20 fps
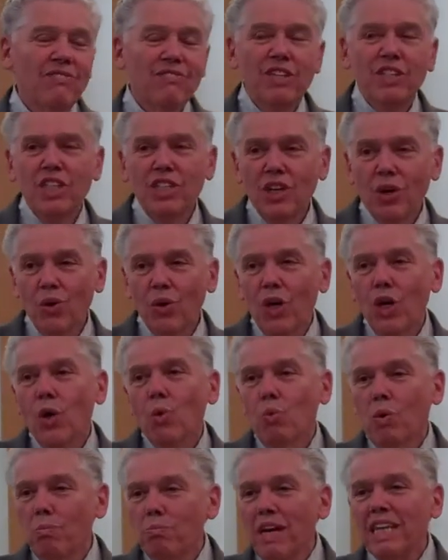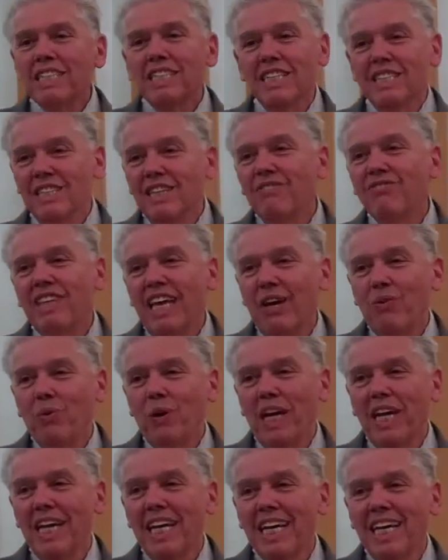And you know, we're meant to live that way.